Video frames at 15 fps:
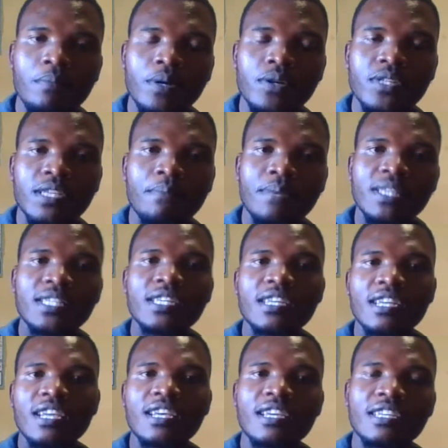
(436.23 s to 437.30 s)
because a
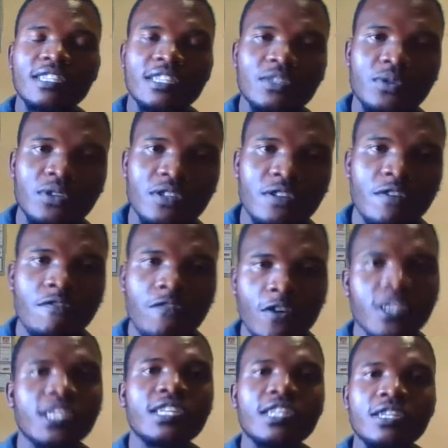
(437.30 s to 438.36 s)
benzene ring, it has got
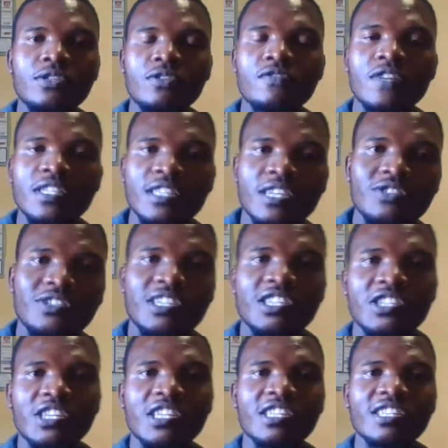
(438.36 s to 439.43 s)
4 degrees of
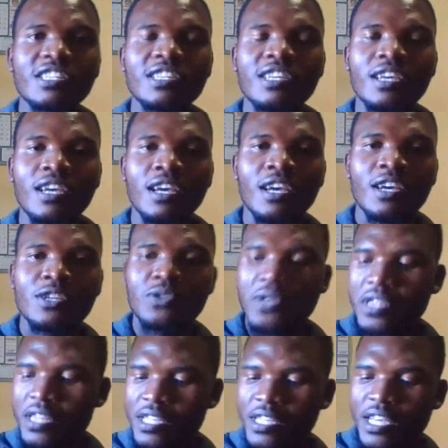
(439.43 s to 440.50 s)
unsaturation.
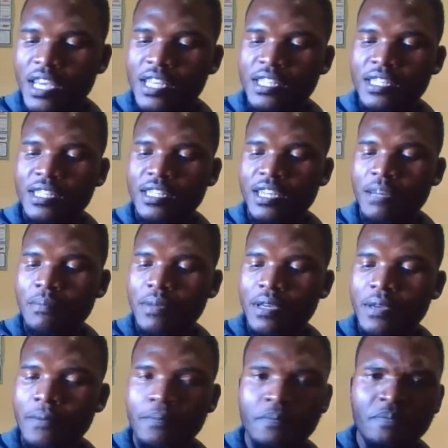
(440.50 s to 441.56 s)
So in this case it can
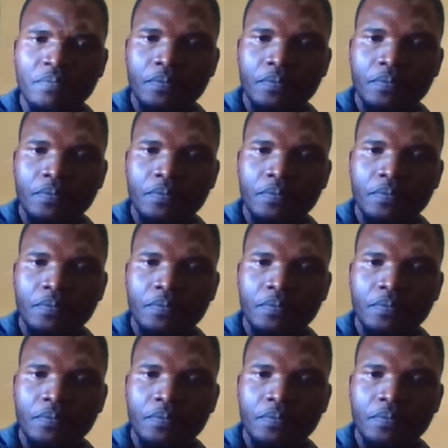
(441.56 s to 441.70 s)
be